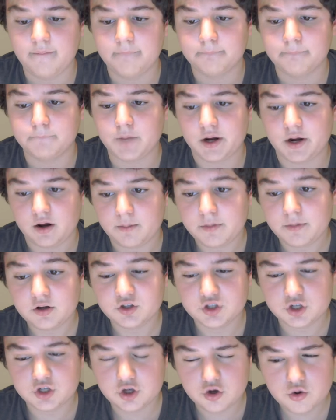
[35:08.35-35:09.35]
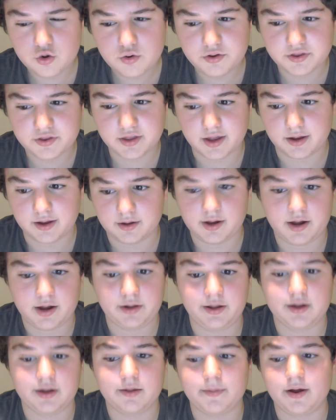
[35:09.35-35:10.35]
My number 2 thing I
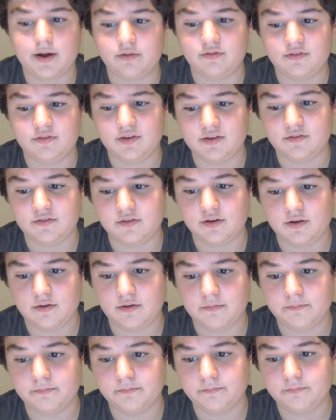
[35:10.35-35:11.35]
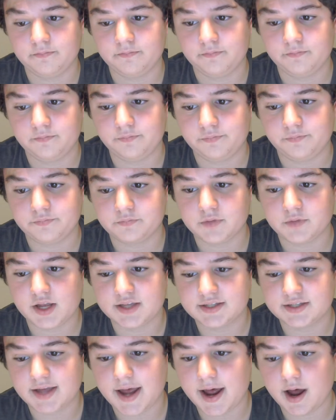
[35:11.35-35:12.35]
like about Disney
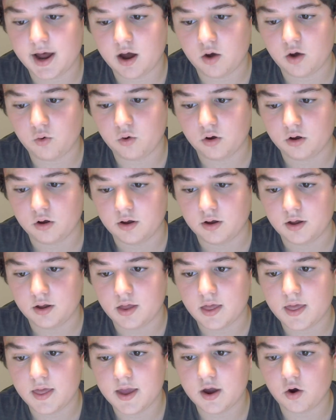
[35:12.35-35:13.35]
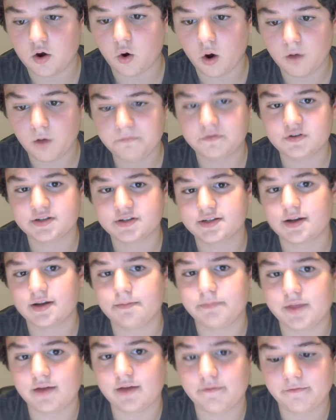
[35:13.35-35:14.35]
is how It offers
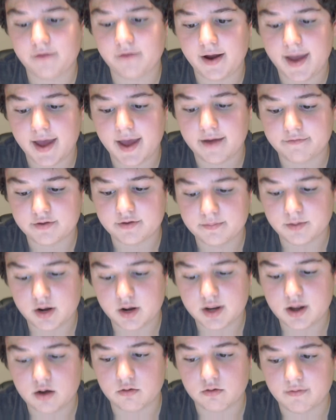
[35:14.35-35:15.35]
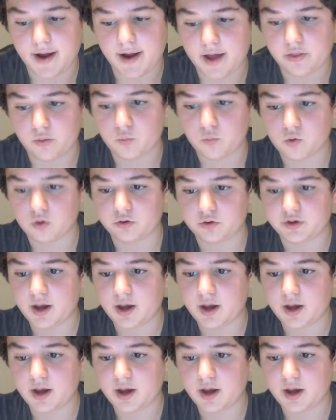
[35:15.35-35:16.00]
something for everybody around the world.